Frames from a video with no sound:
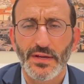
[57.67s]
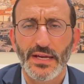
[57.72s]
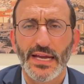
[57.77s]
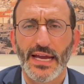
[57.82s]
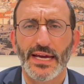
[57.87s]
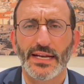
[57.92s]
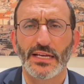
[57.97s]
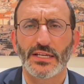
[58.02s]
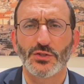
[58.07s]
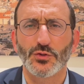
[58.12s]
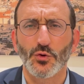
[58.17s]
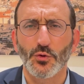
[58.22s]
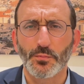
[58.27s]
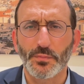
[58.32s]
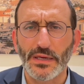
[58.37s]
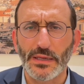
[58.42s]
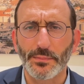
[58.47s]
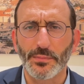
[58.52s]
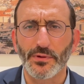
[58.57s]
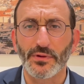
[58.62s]
and I saw
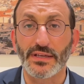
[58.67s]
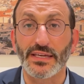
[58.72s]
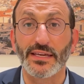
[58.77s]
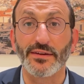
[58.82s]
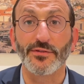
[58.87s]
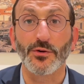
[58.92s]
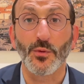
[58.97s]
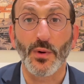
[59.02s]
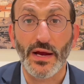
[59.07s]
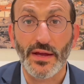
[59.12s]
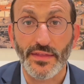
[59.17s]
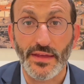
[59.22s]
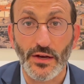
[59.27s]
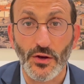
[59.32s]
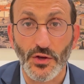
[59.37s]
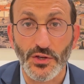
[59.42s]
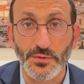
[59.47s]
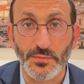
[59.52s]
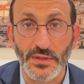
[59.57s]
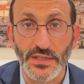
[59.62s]
people give away their
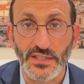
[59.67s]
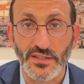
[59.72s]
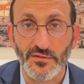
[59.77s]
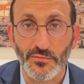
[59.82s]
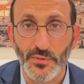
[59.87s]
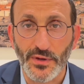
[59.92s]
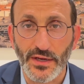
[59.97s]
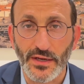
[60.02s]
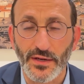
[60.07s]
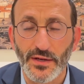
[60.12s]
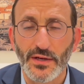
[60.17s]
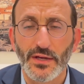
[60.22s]
last piece of bread.